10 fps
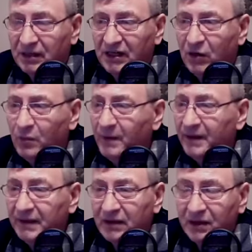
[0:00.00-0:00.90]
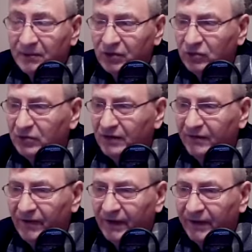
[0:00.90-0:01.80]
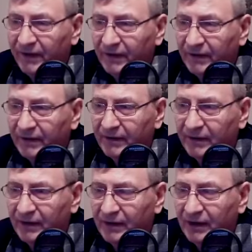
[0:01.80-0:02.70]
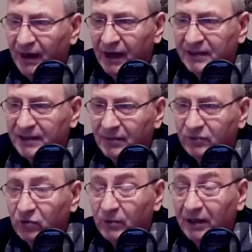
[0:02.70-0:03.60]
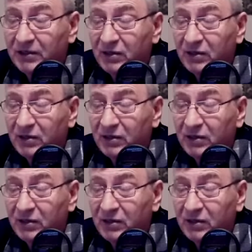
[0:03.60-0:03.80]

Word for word: Nobody comes to the Father except through me.